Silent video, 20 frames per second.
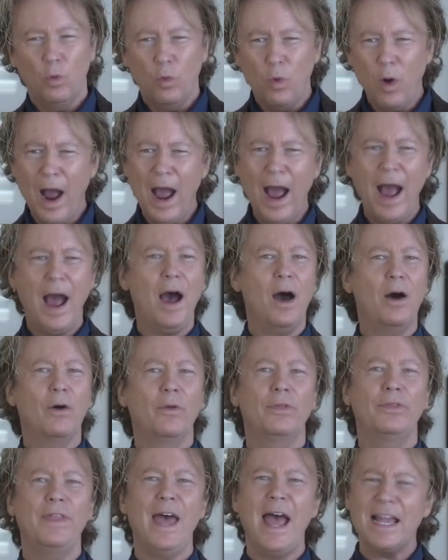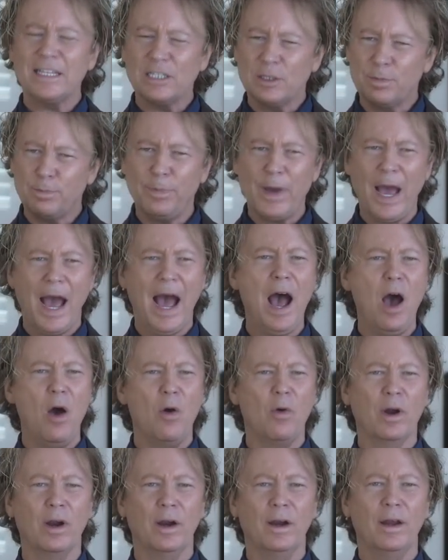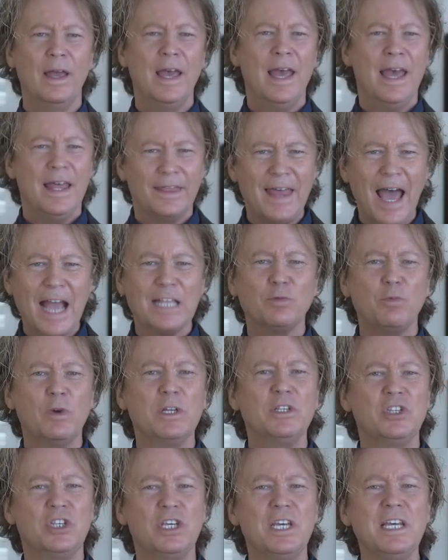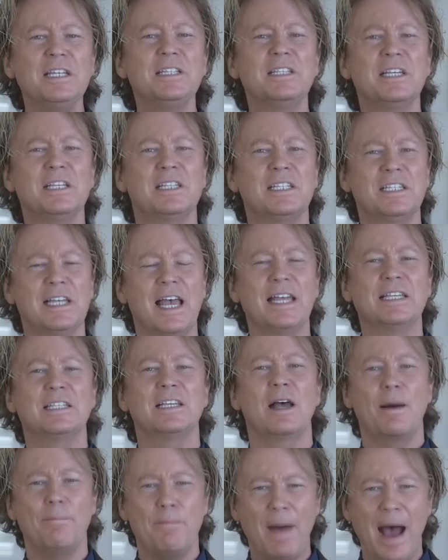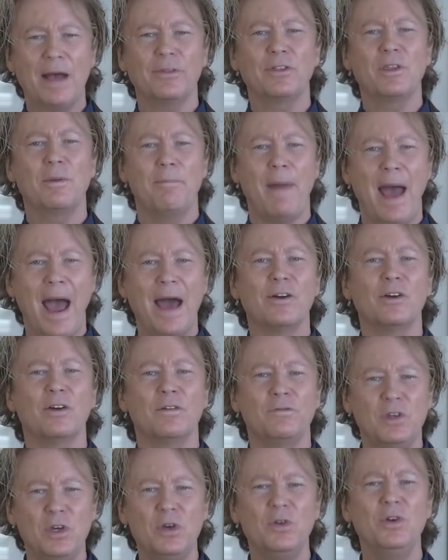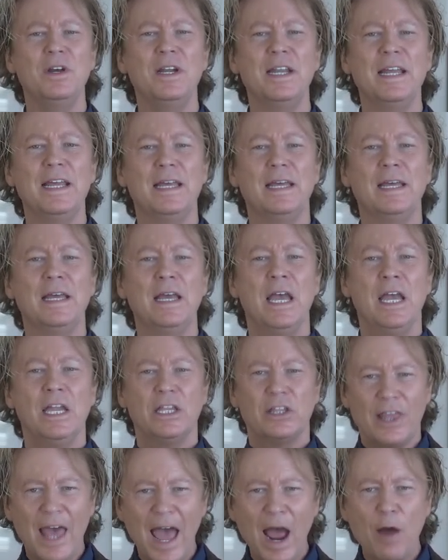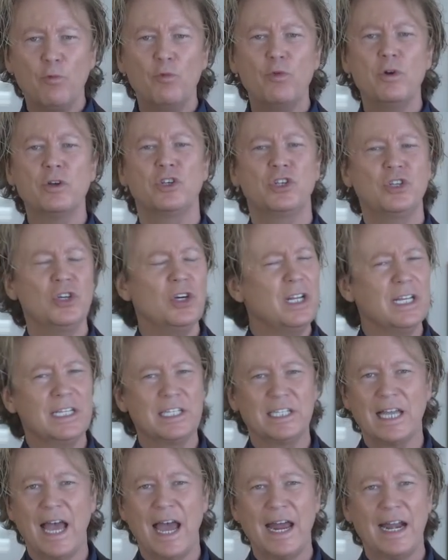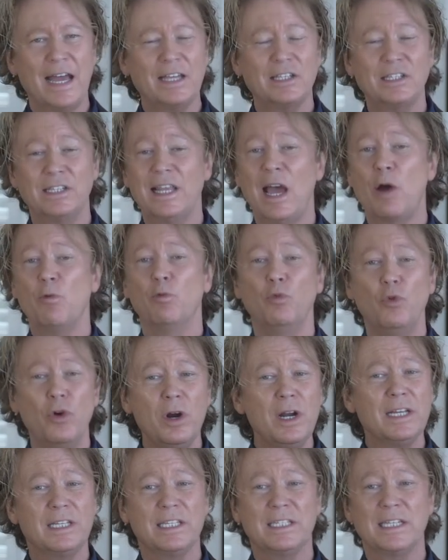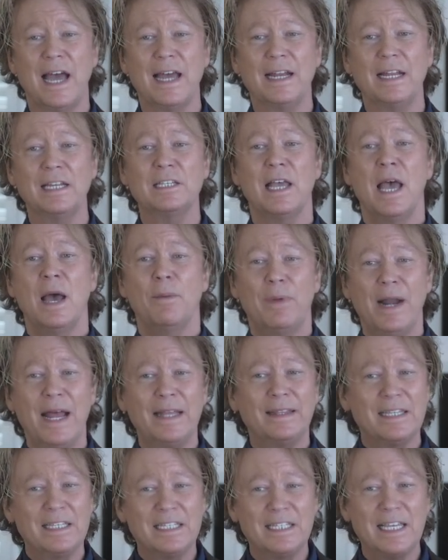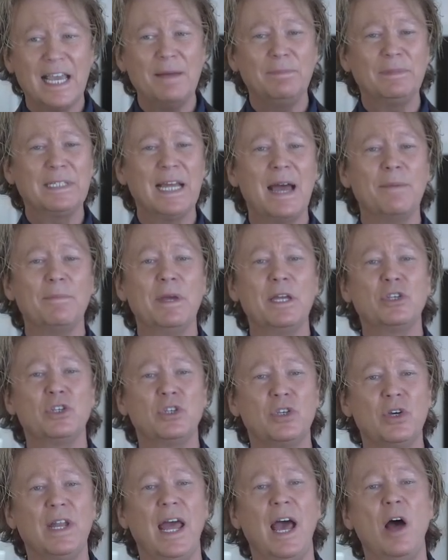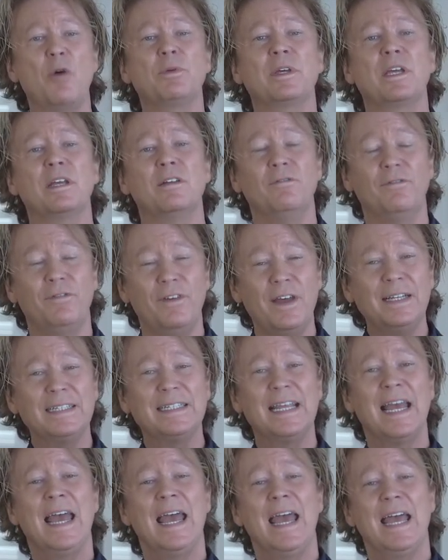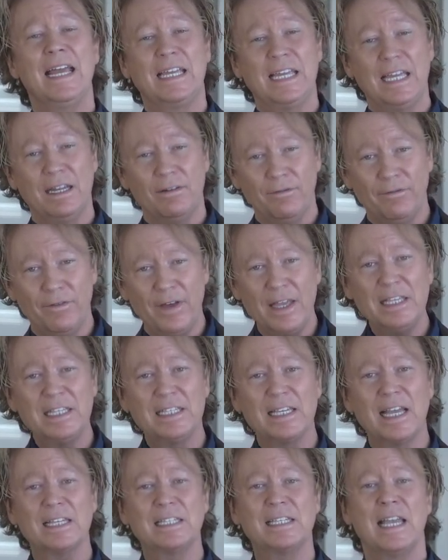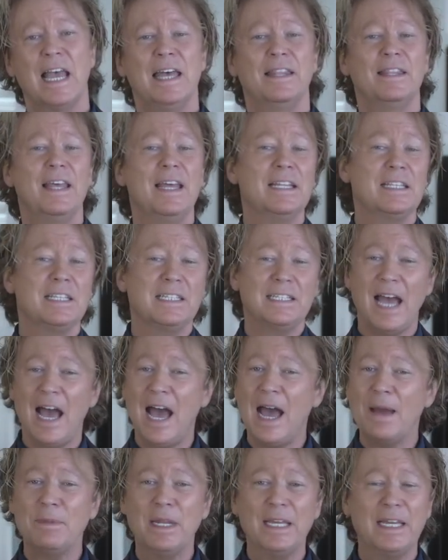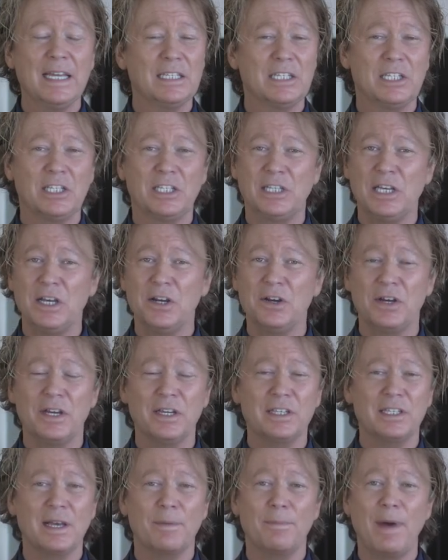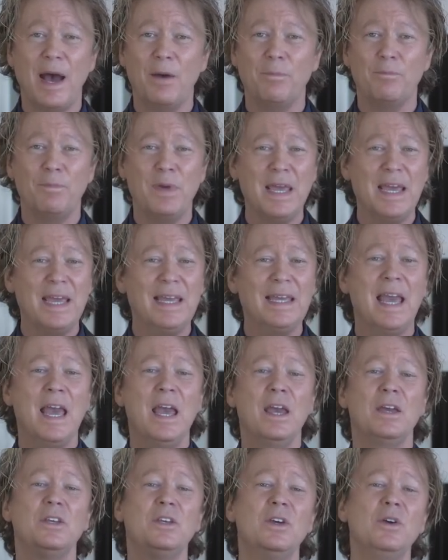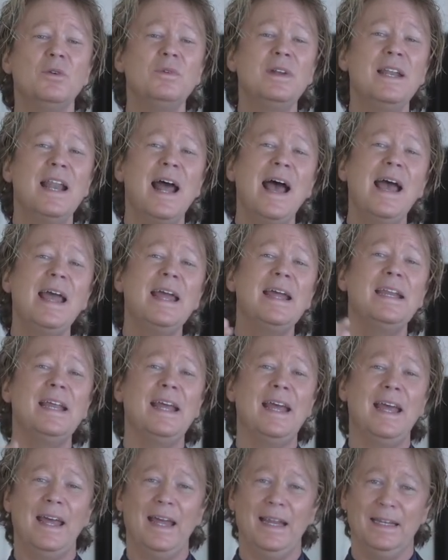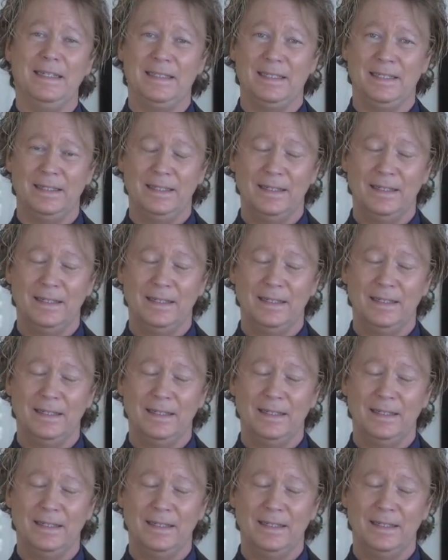Wow, that's power. That's what Jesus says about the matter of unity. That would, should excite us and that would excite us, but at the same time, it should help convict and convince us that it's time to get serious about being united.